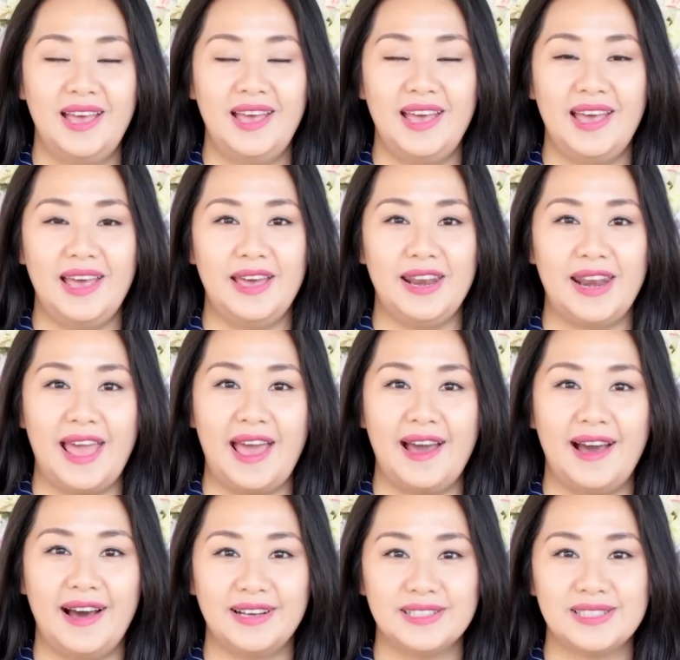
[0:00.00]
and
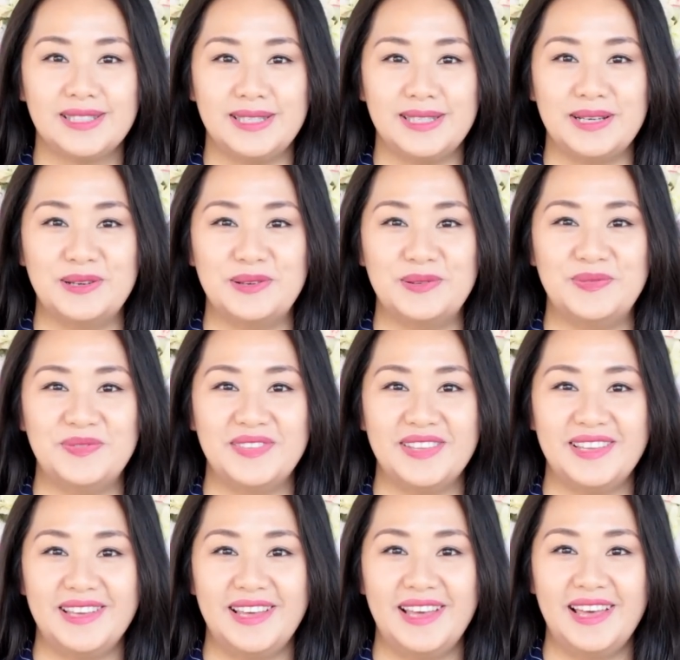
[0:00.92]
ask them
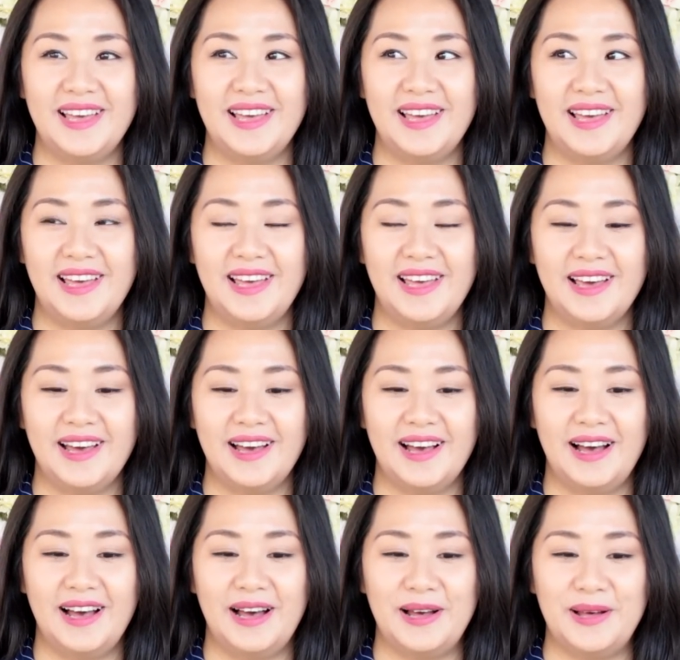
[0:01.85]

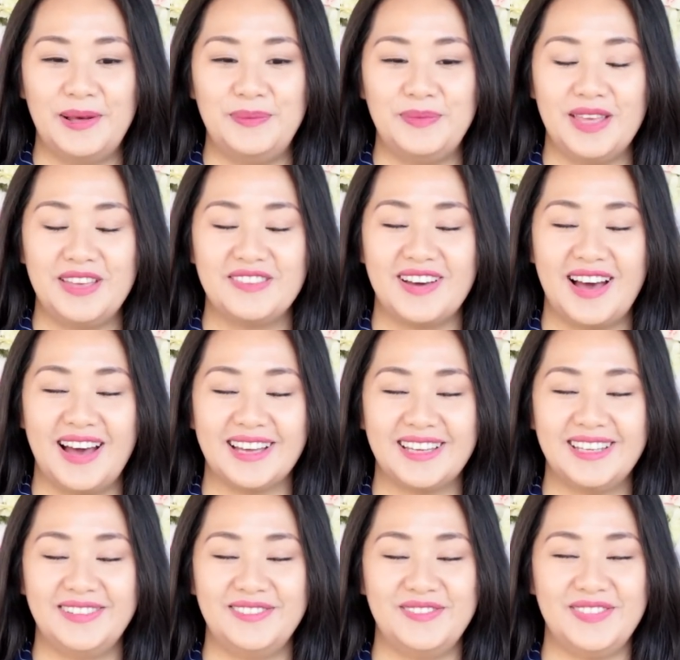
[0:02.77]
um, if I
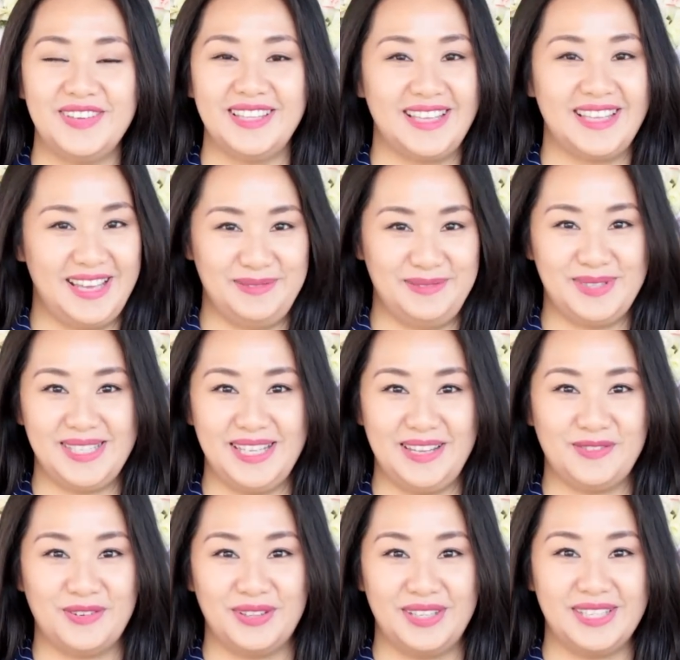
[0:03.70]
can be the MC
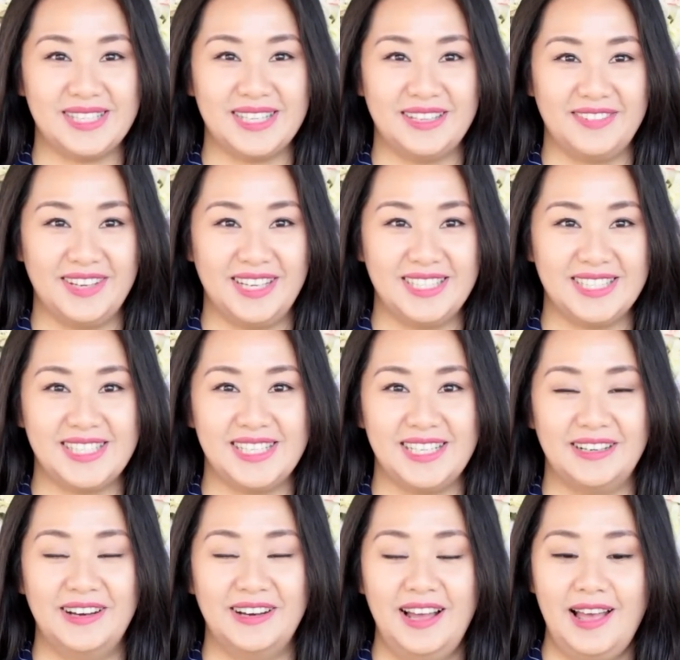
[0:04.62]
for this event.
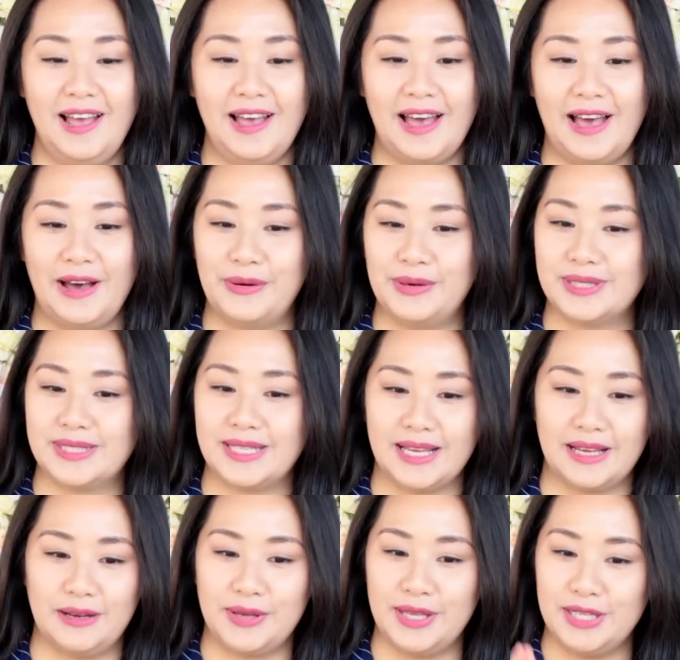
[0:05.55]
So I was
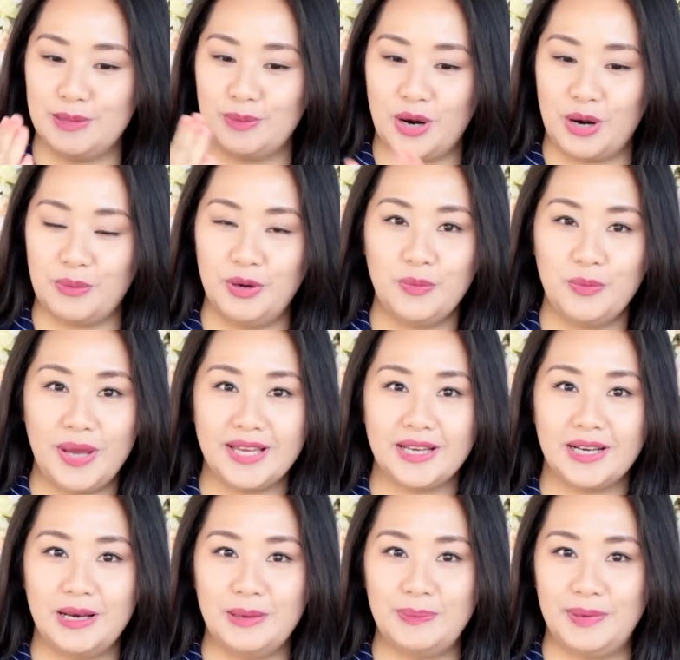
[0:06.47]
like, okay, tomorrow I'm going to wake
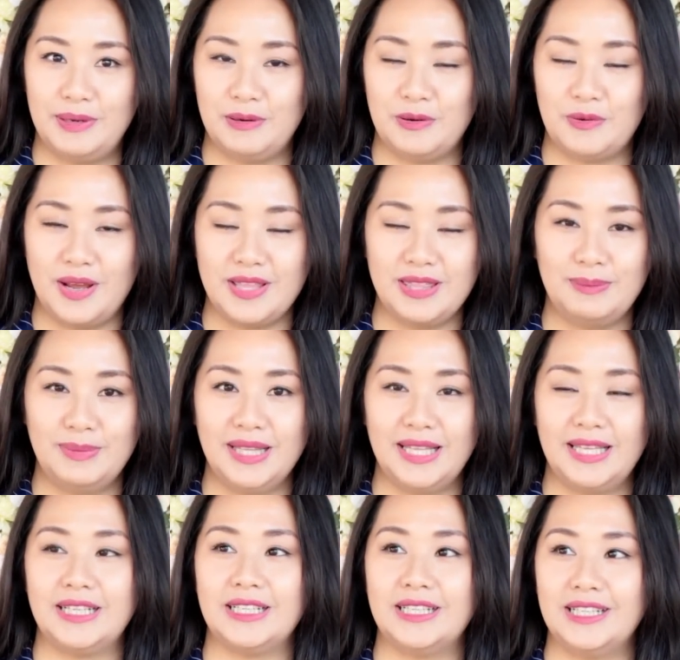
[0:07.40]
up and I'll write them a
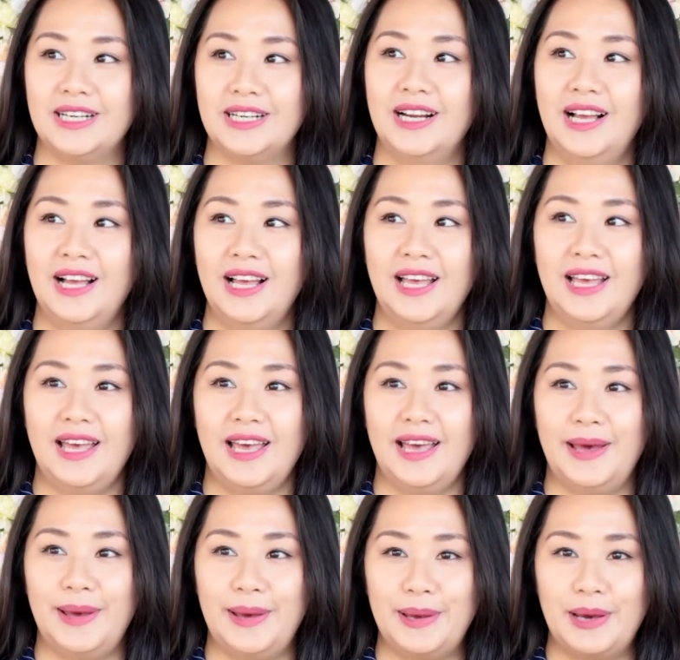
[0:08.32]
letter. Uh,
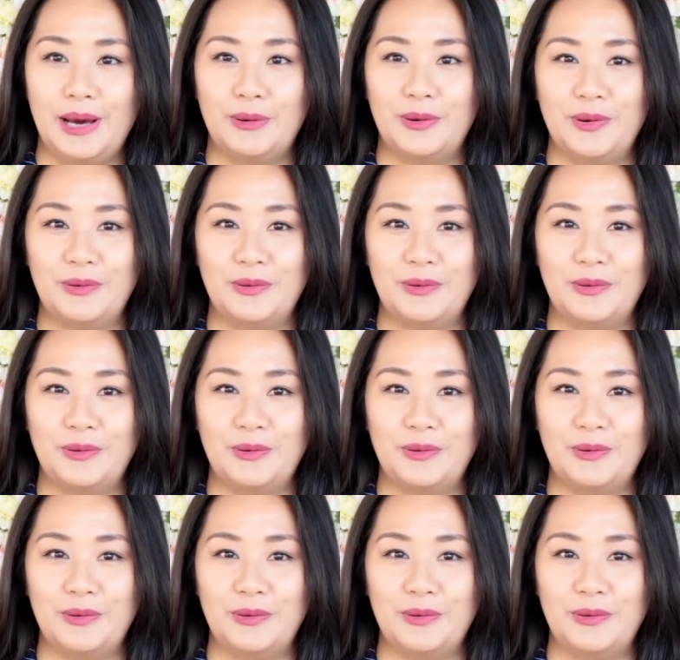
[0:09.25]
I will